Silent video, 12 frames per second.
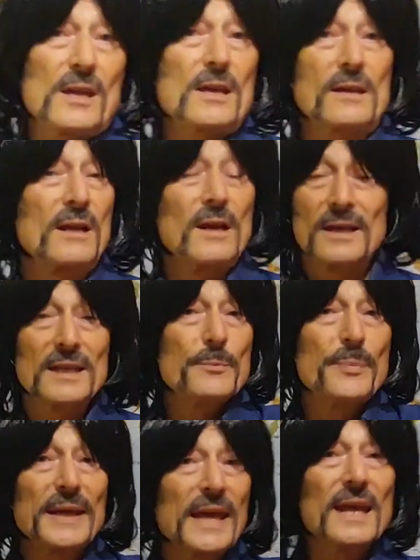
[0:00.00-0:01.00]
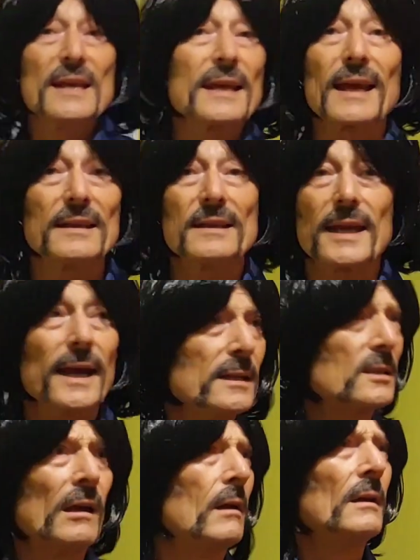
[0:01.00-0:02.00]
here, the beginning and the
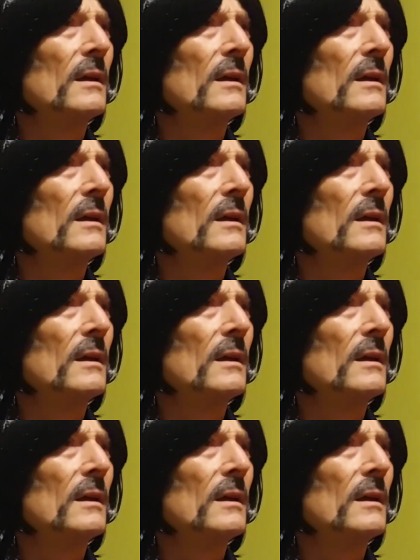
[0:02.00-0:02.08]
end.